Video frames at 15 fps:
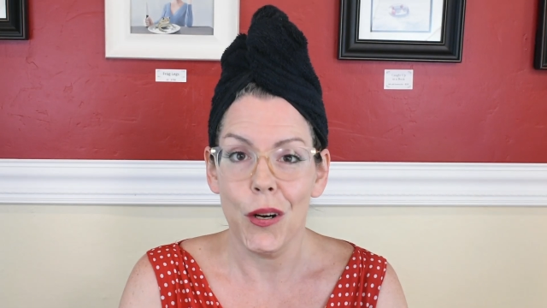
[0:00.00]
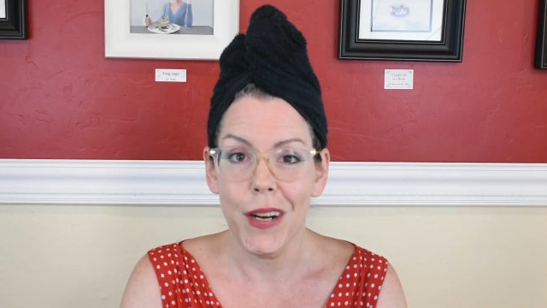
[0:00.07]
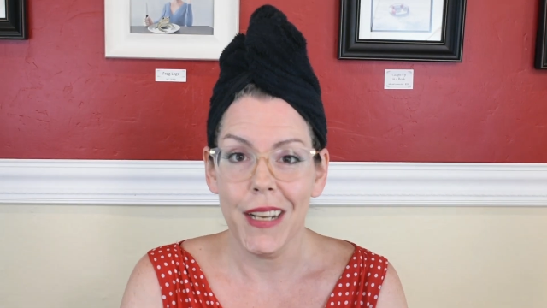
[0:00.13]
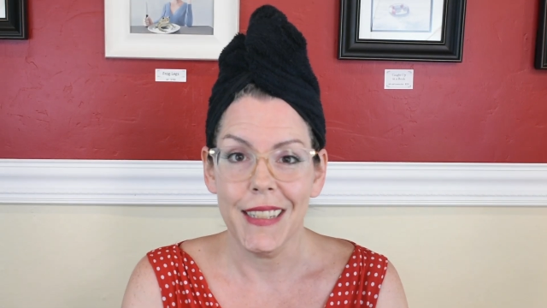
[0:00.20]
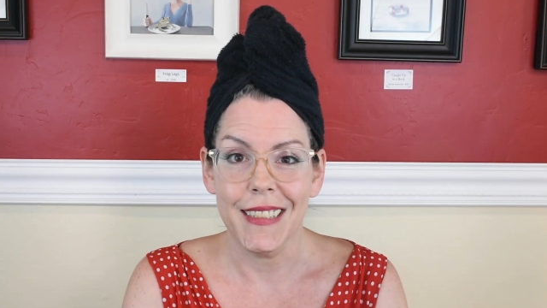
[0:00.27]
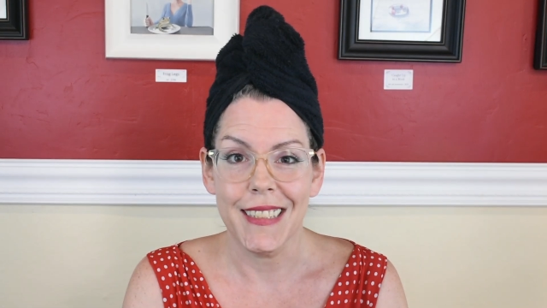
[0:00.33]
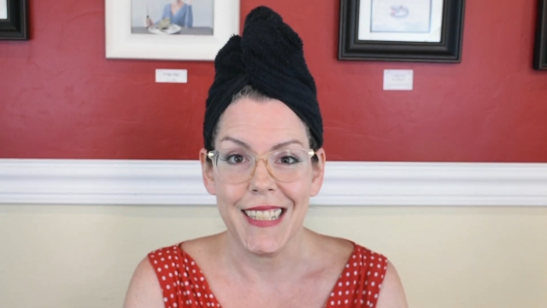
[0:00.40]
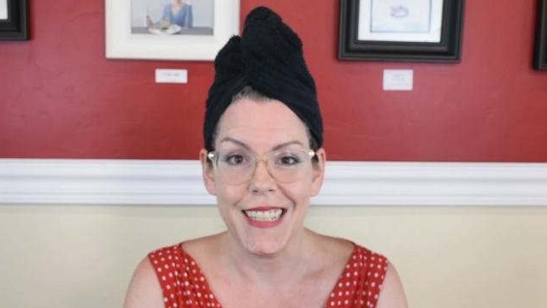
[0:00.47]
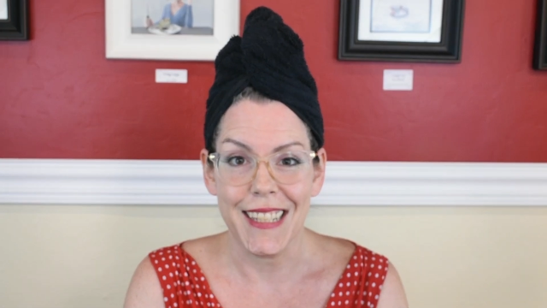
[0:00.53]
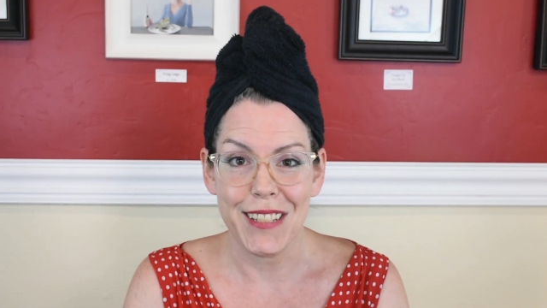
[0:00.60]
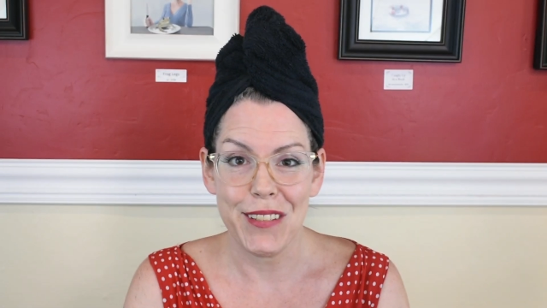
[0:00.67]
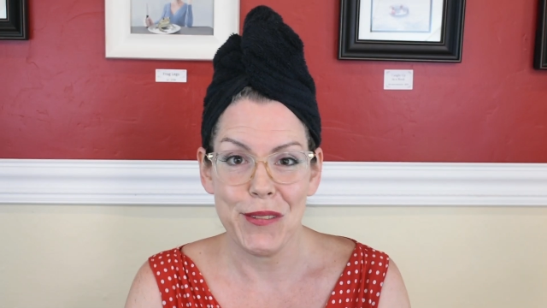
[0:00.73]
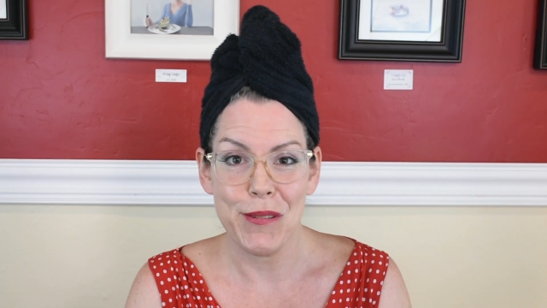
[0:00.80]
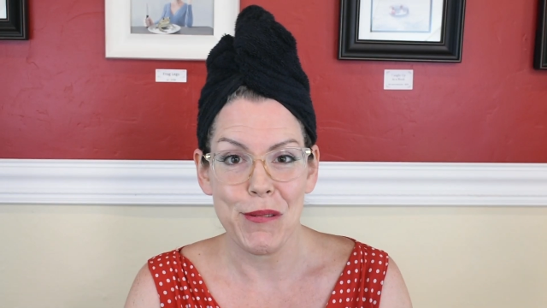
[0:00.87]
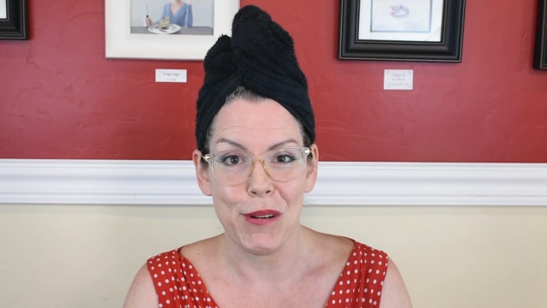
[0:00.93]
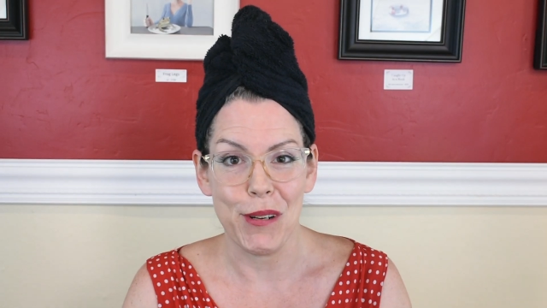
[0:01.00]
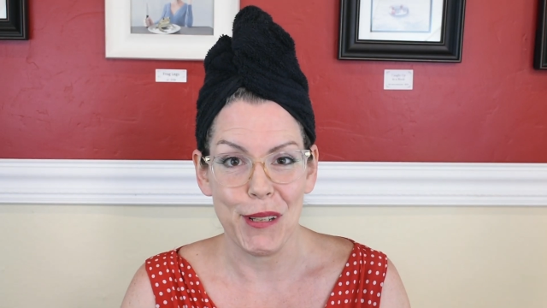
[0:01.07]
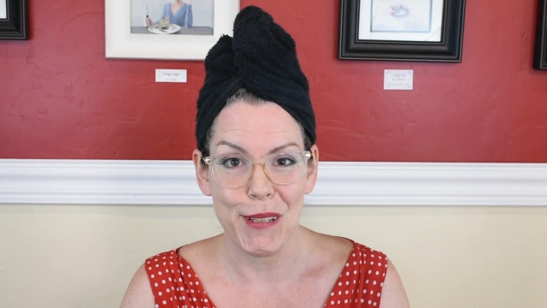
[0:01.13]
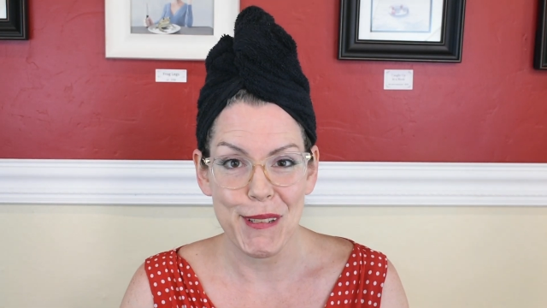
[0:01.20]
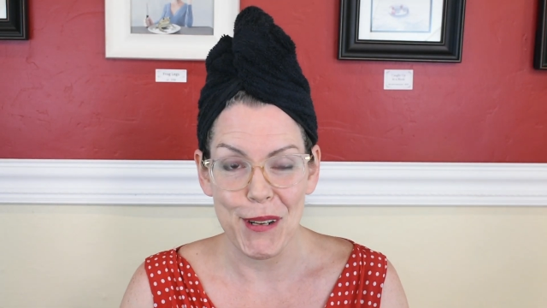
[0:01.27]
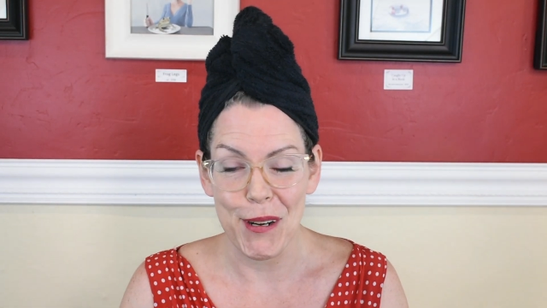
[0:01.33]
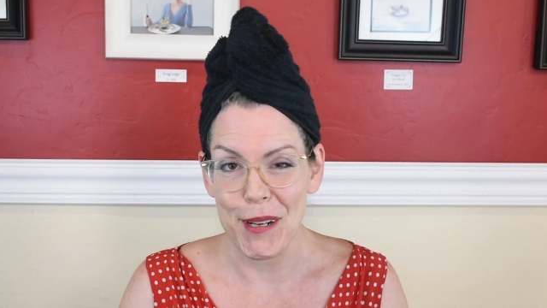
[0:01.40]
right, let's get this tutorial
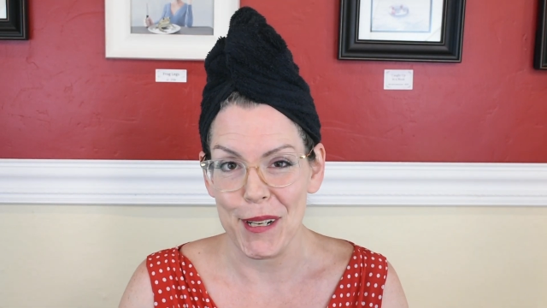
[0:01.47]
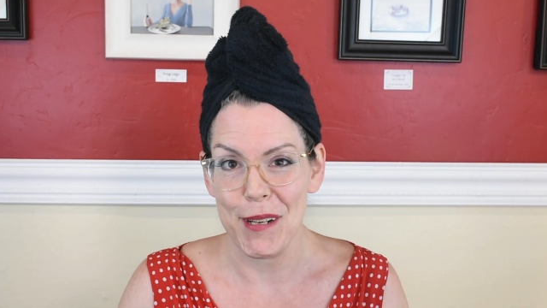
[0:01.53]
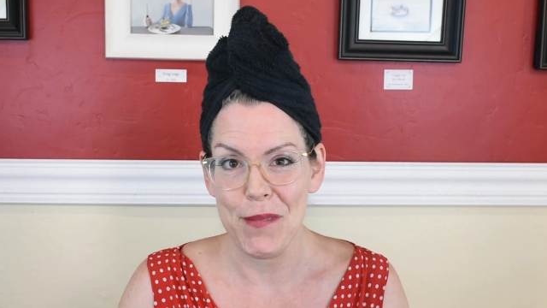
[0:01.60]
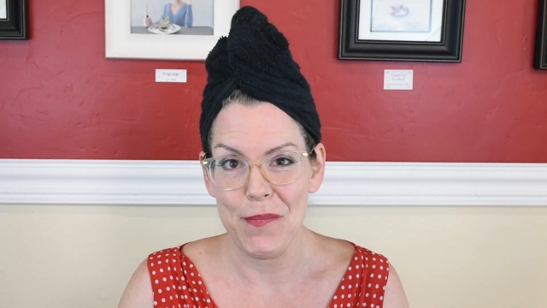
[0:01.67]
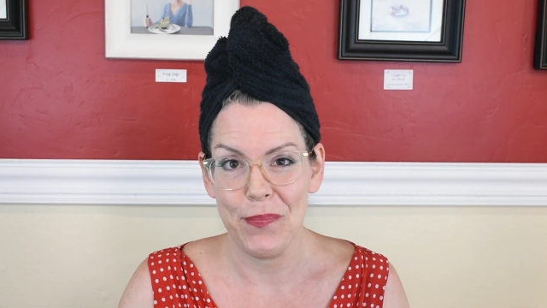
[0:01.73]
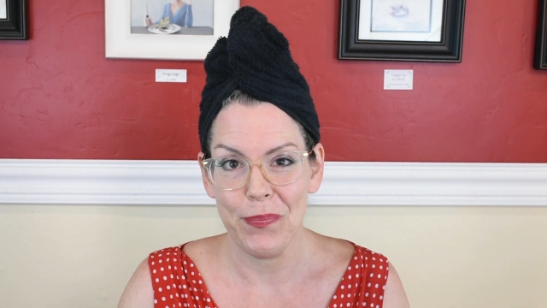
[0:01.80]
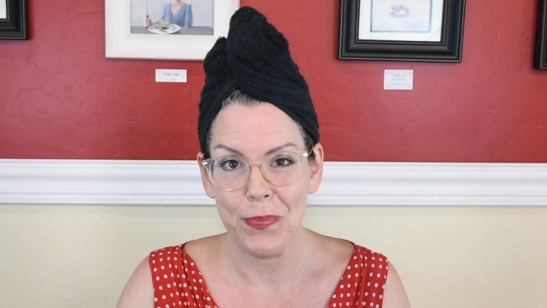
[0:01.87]
started.